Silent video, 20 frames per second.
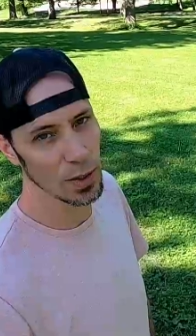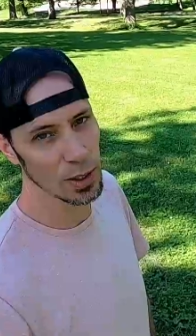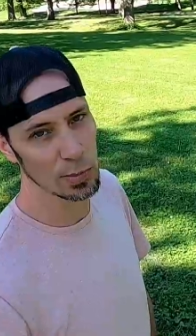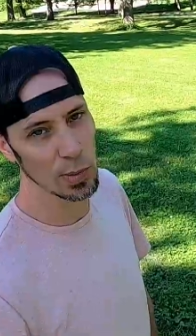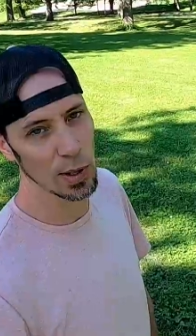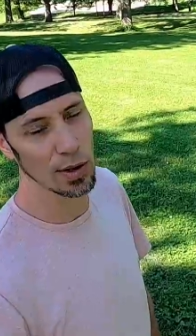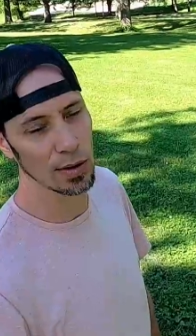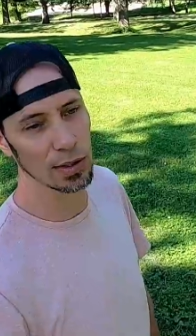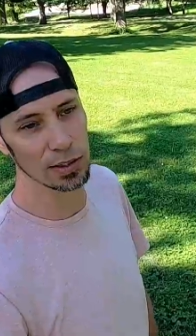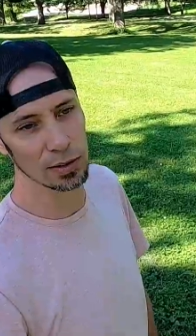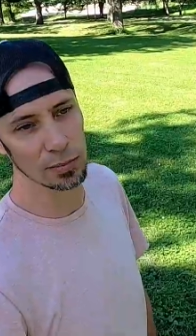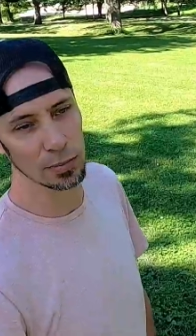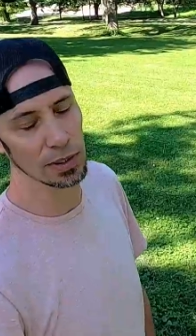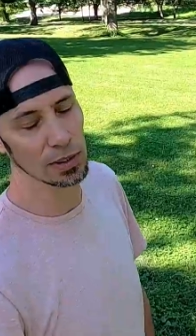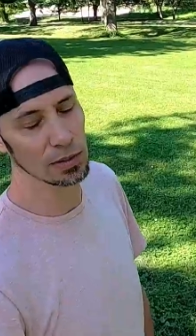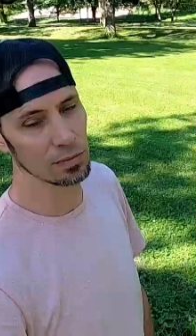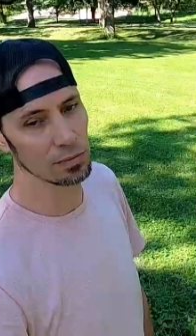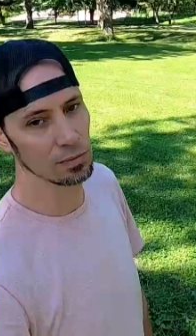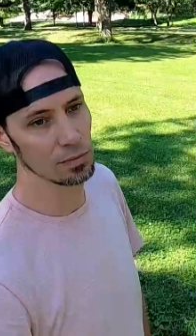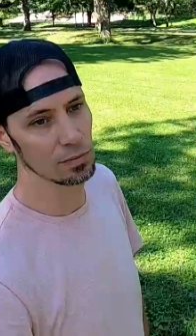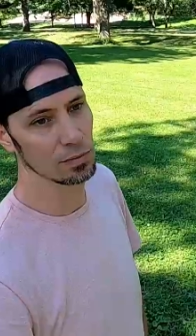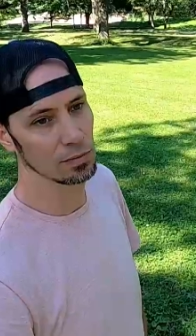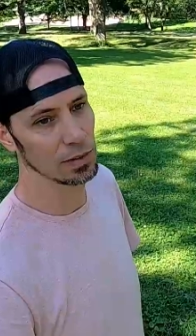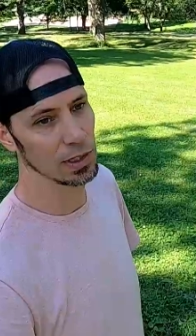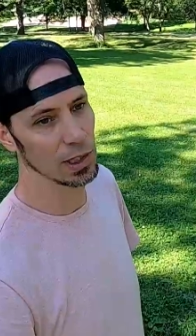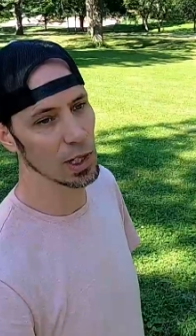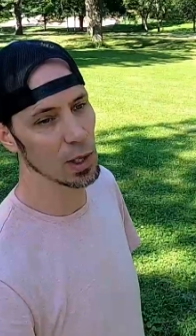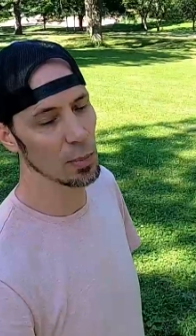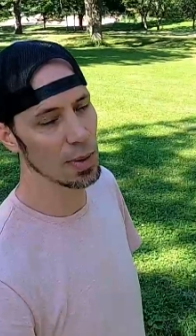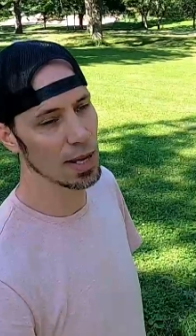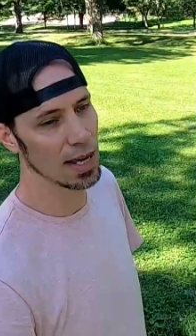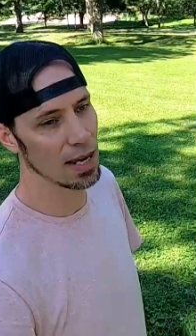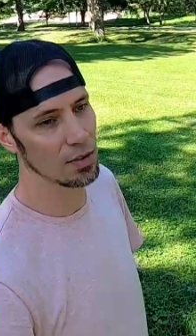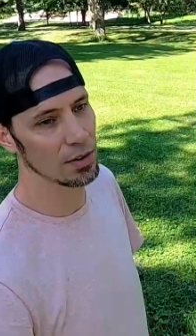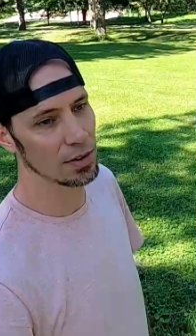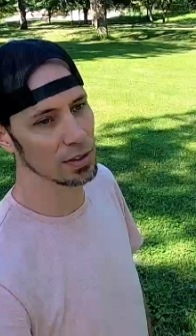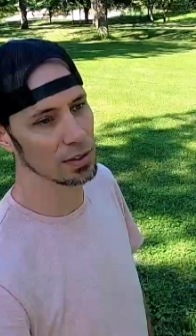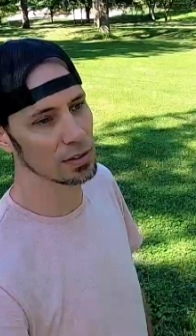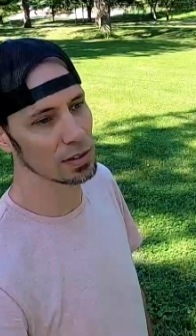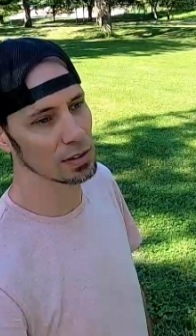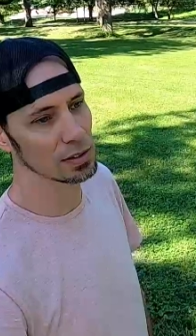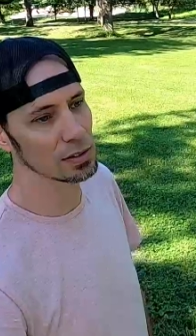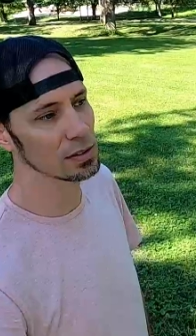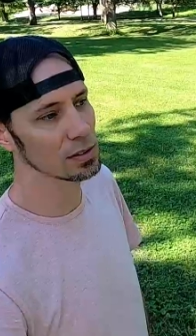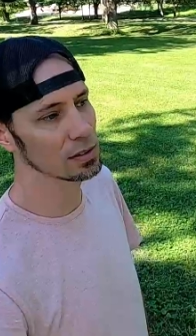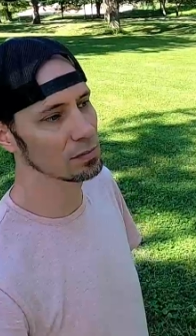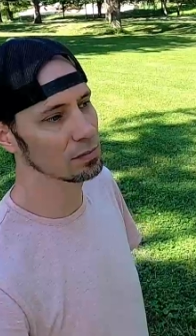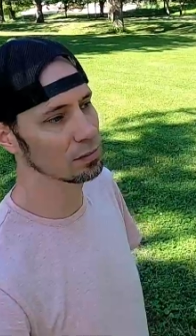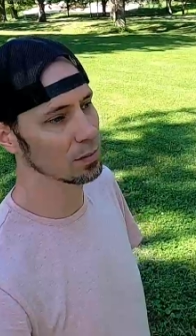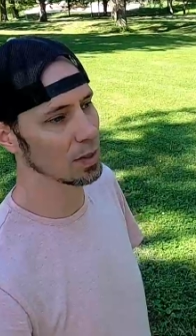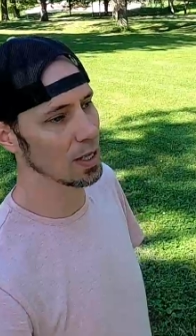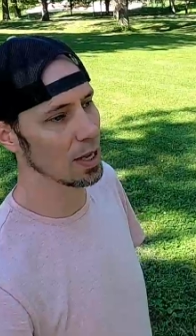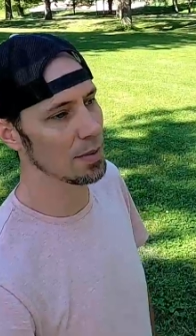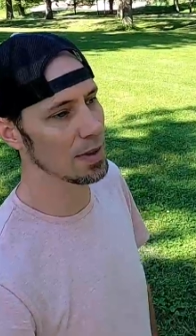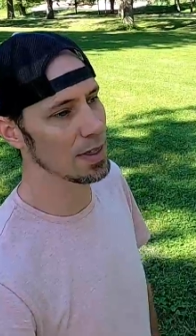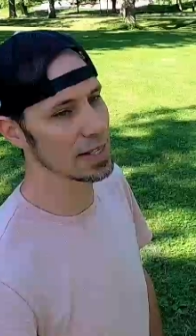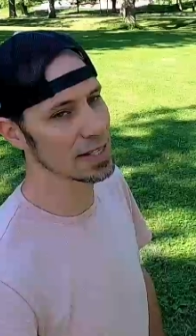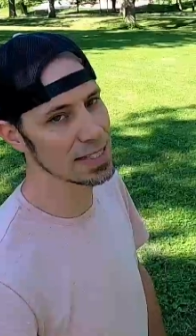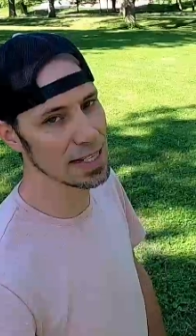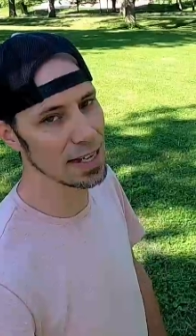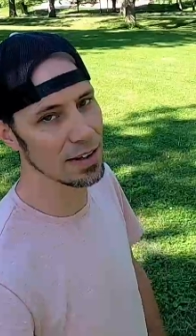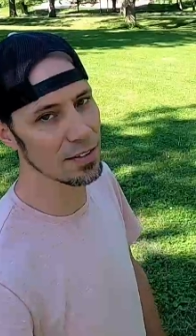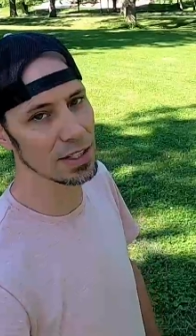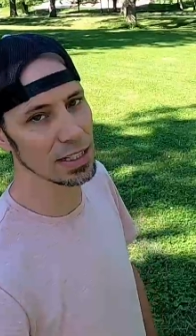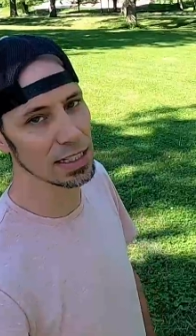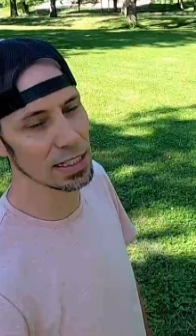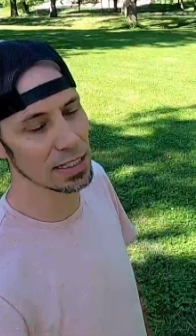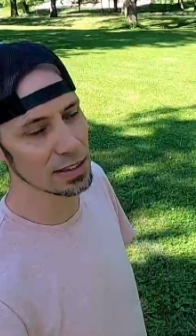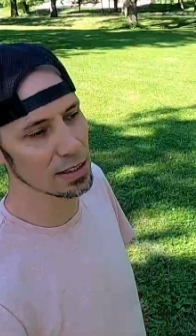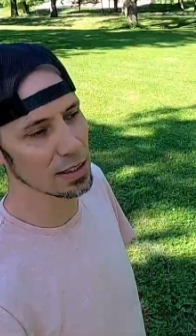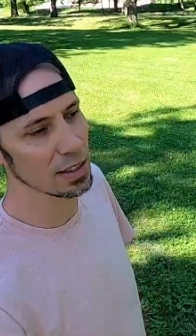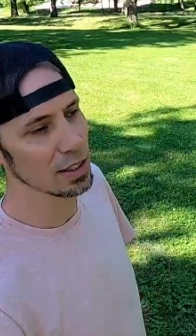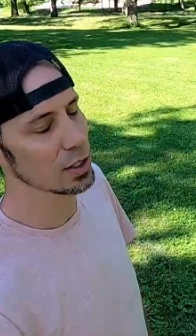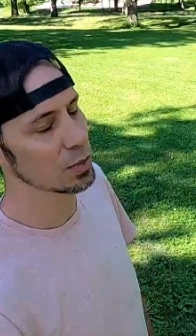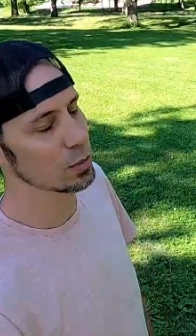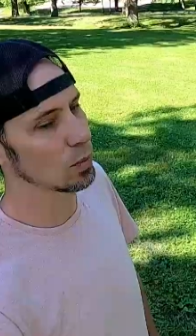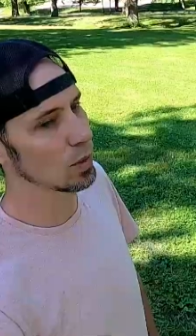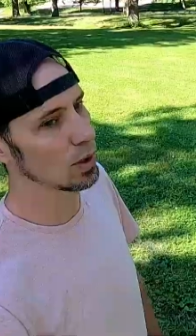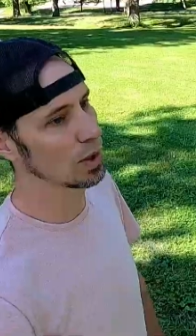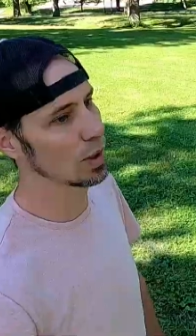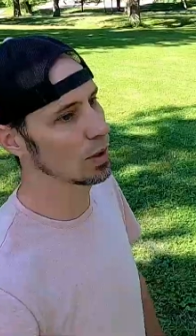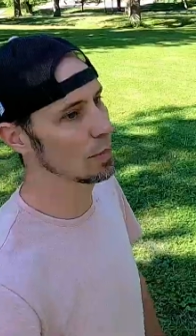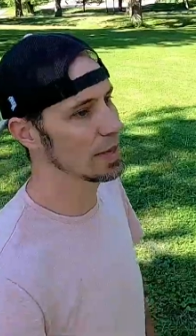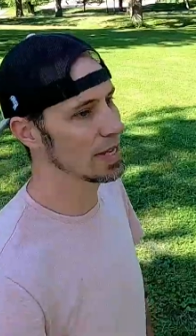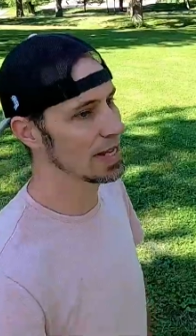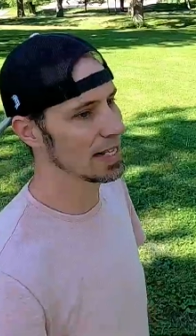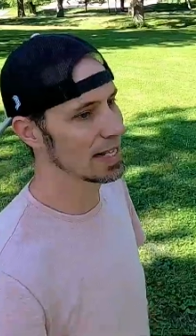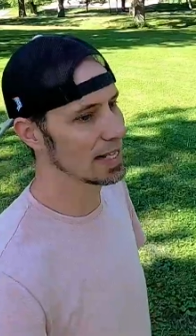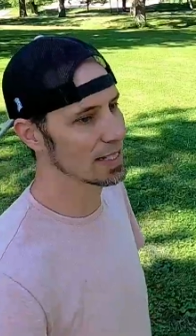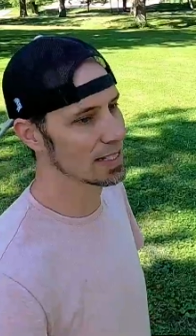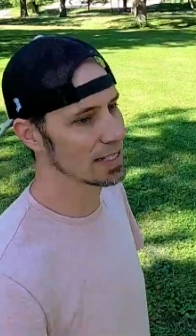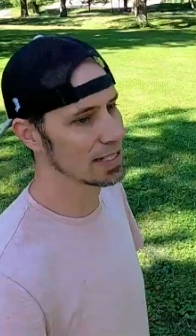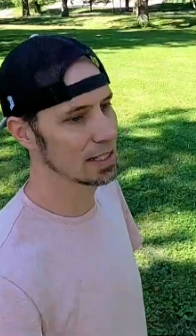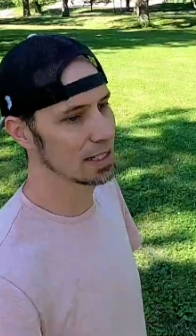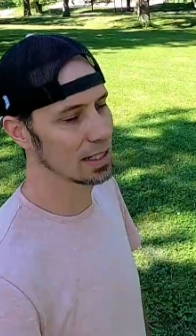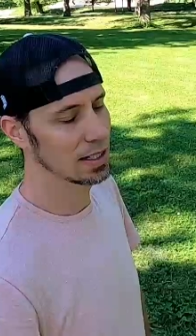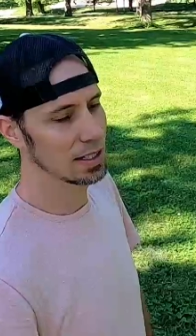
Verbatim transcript: this park has been, you know, pounded since probably the 70s, one of the biggest